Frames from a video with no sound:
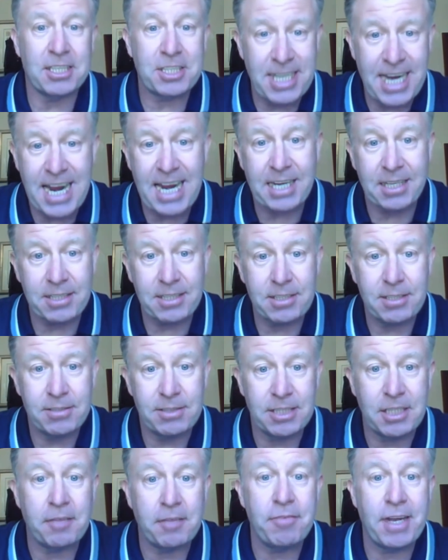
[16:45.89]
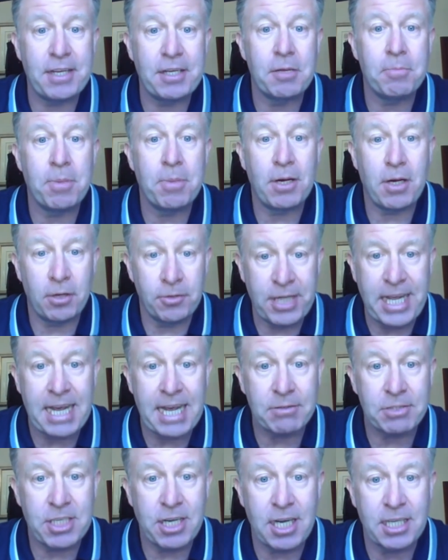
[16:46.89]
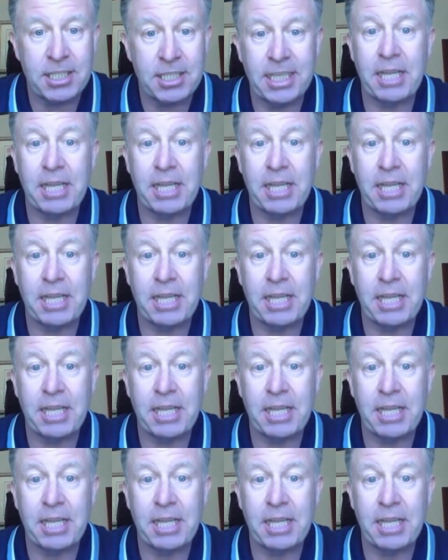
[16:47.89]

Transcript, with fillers: attack the defender on the outside.